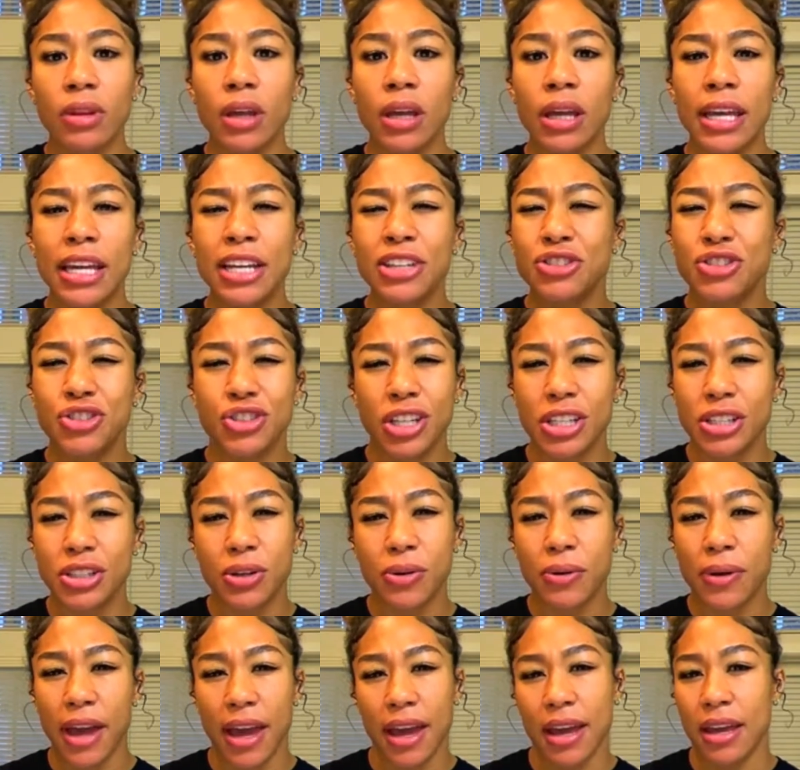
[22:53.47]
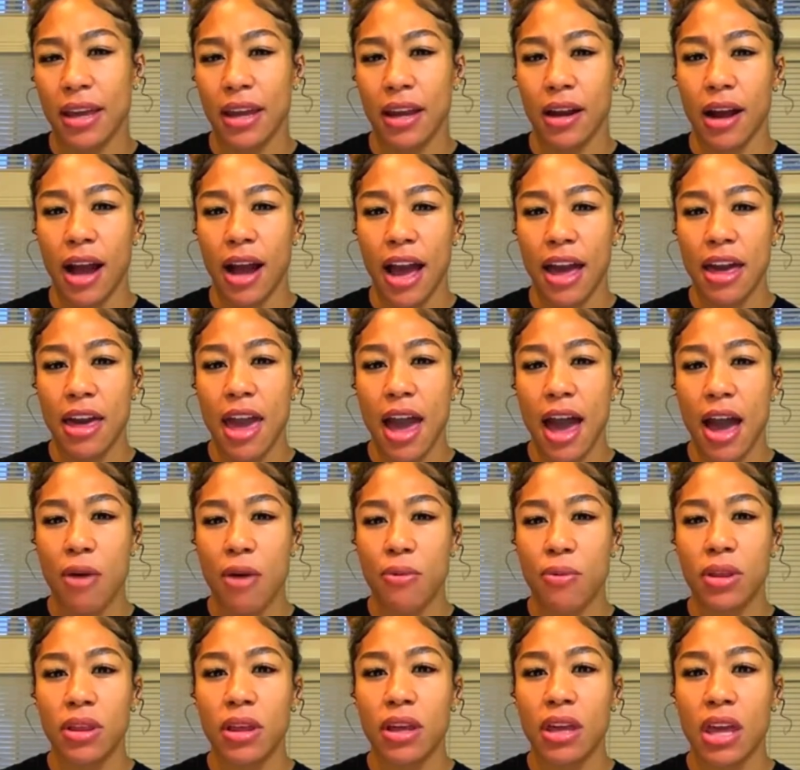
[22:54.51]
It's just okay here. I
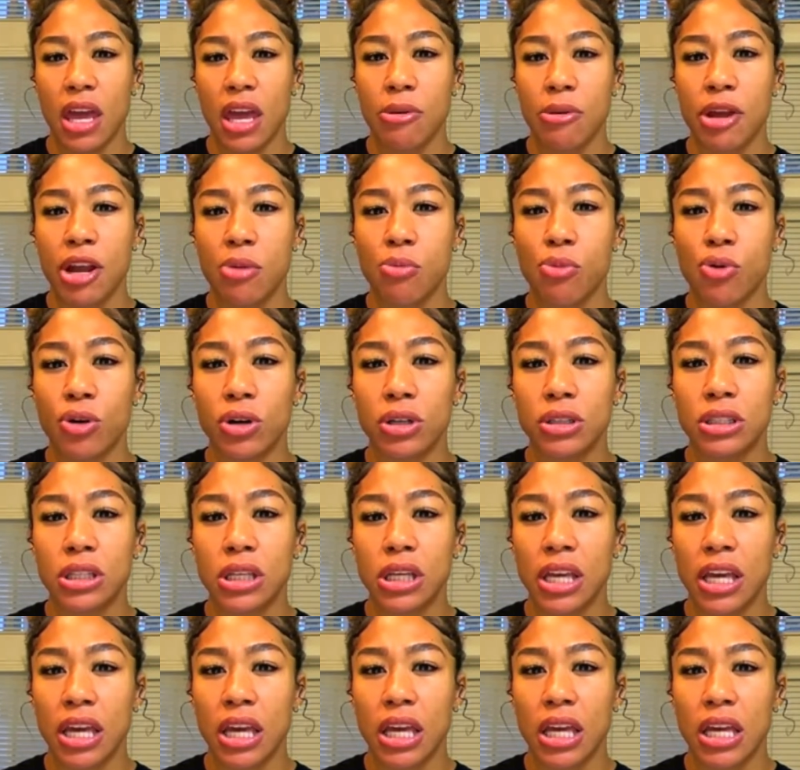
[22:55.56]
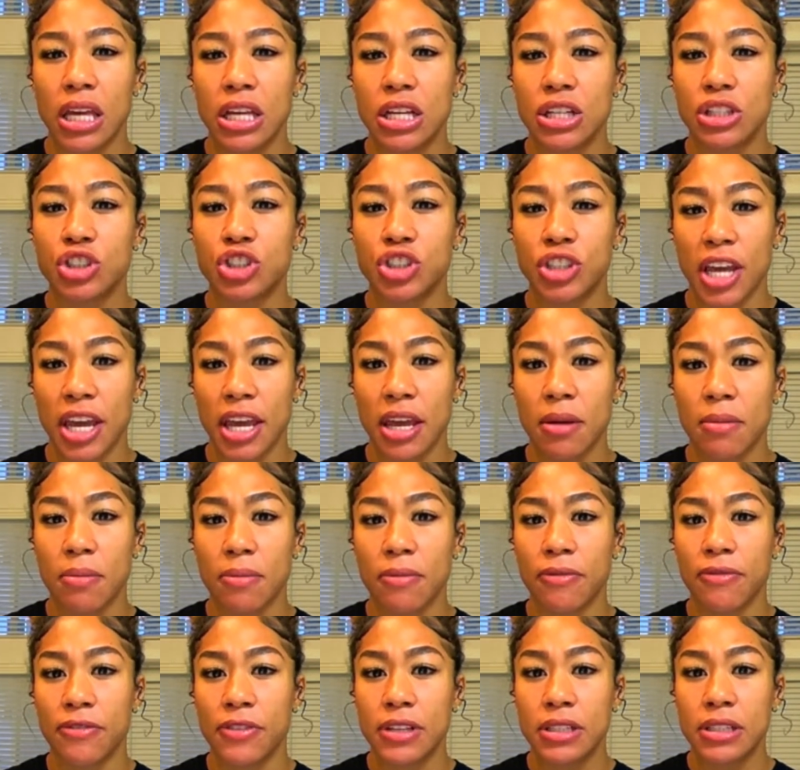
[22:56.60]
really came here more to get in shape
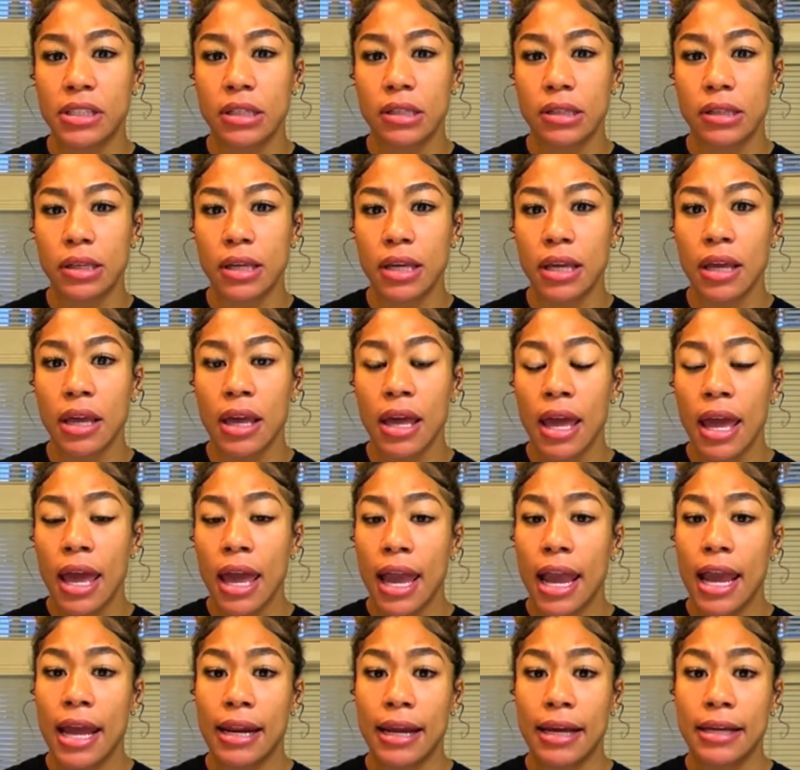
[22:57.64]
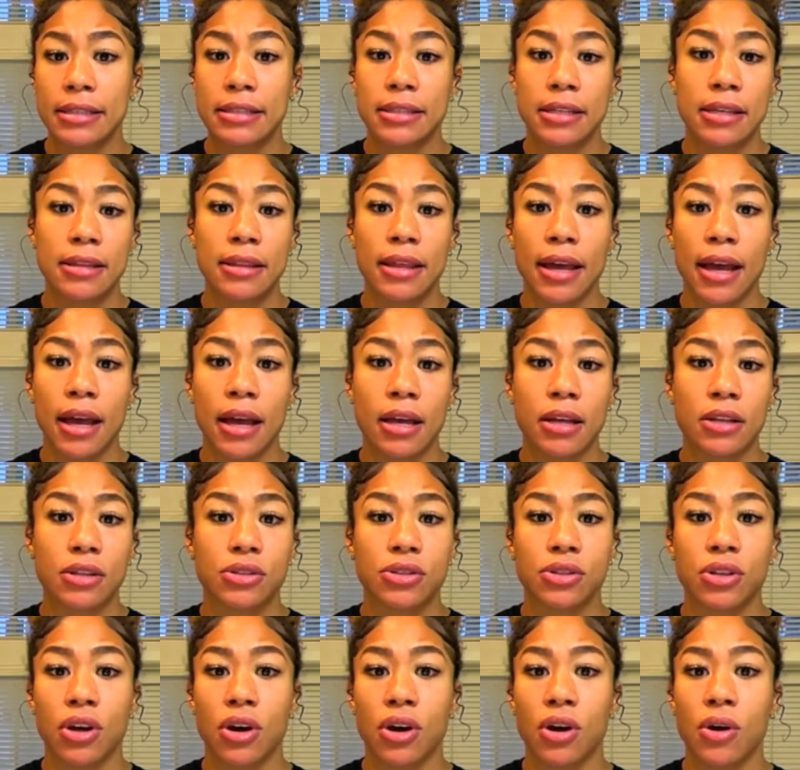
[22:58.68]
physically, and I did that.
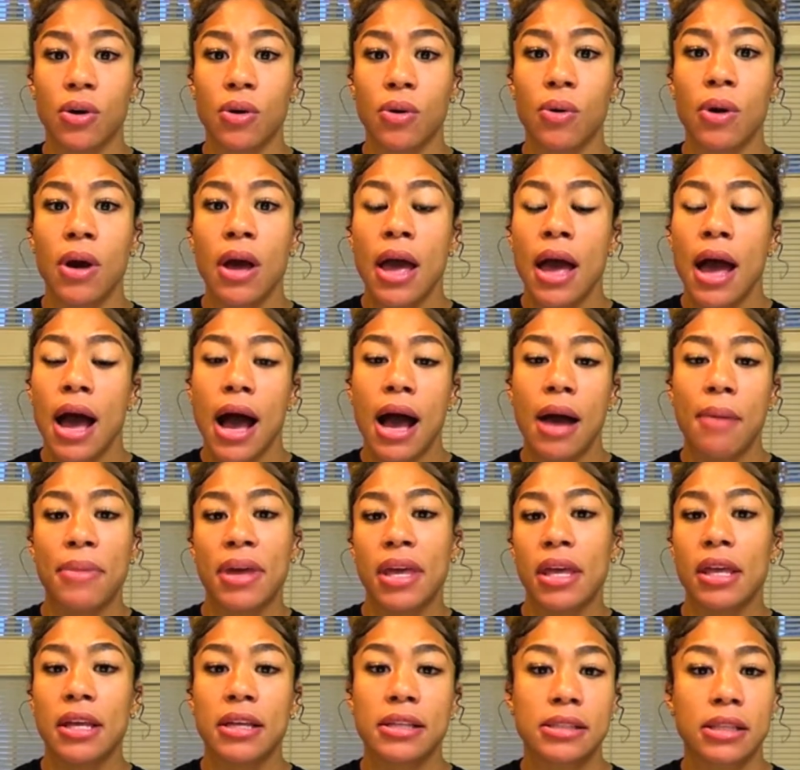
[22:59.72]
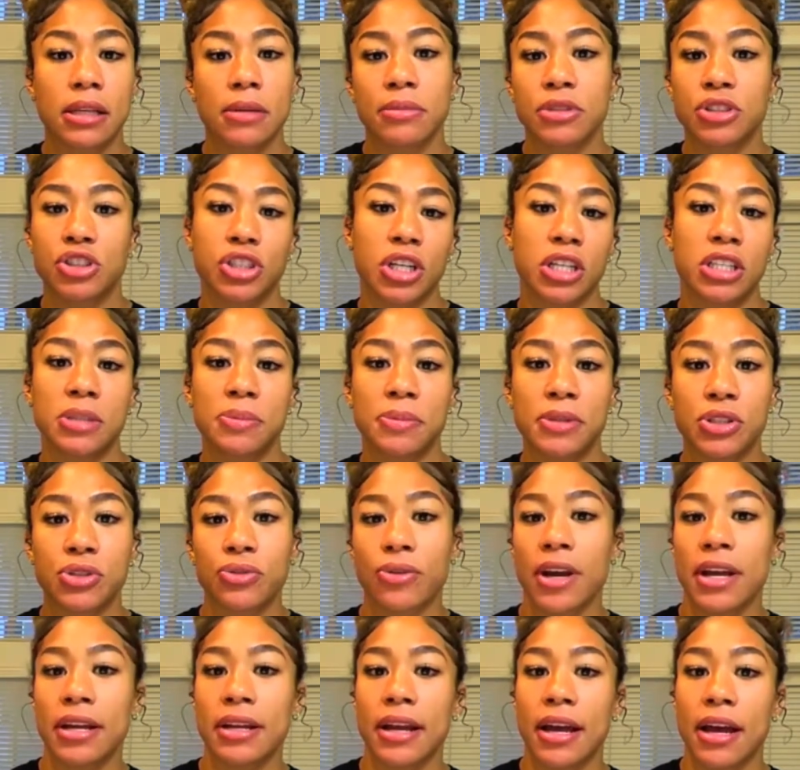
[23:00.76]
So I'm making some adjustments
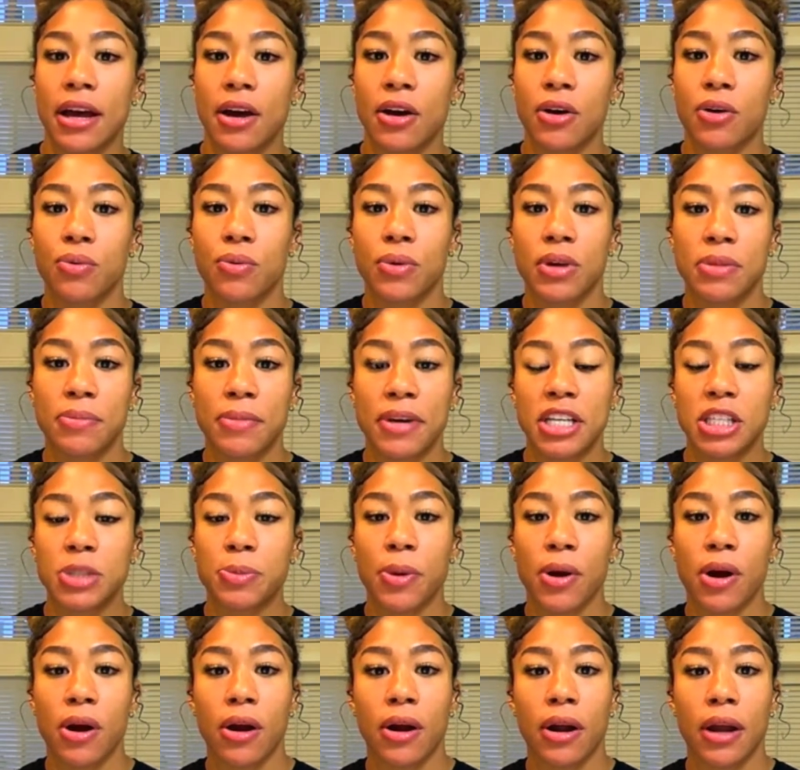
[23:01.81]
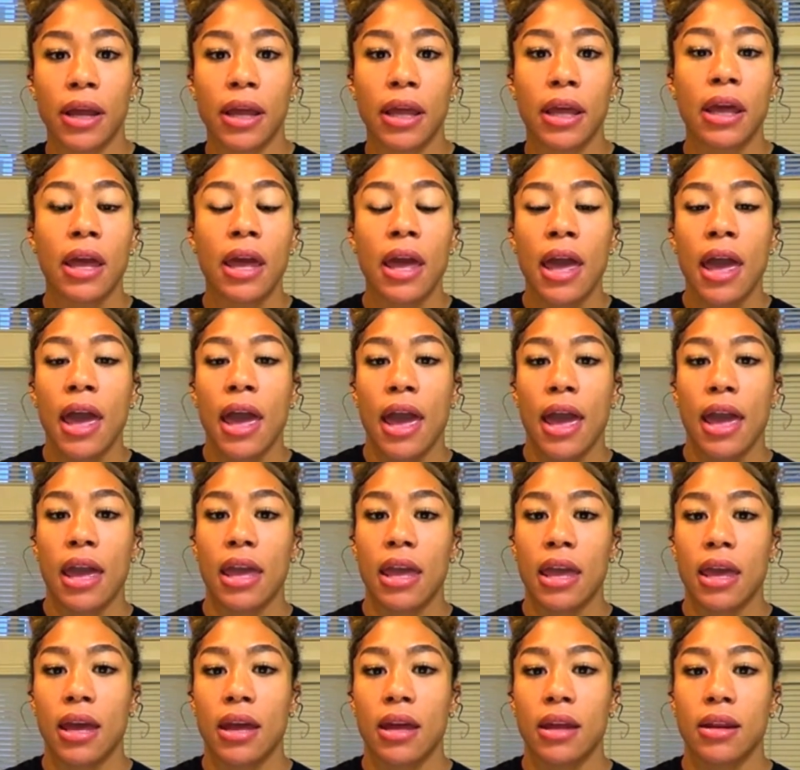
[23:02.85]
right now with my sparring,
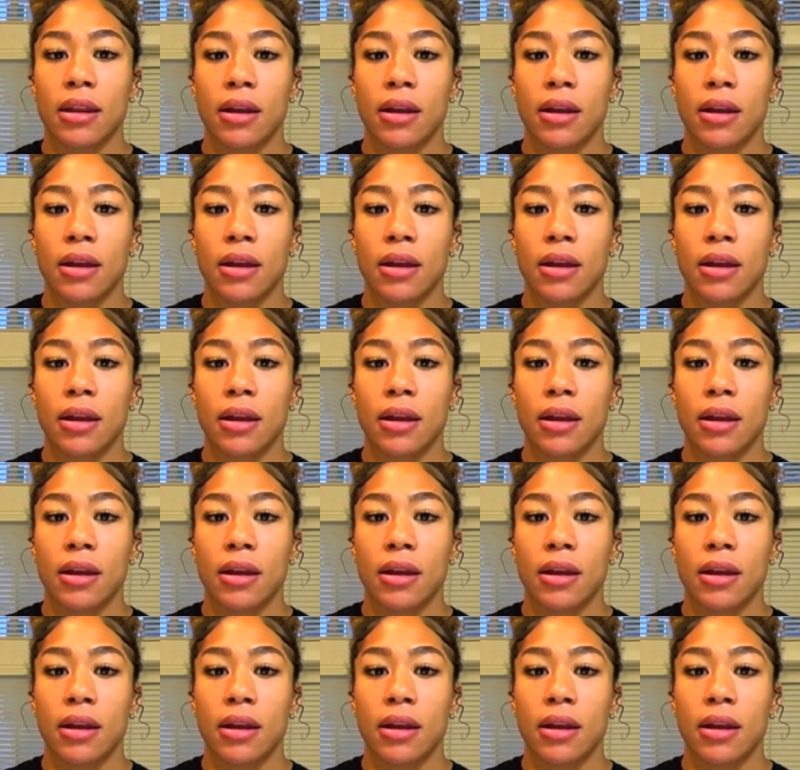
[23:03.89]
and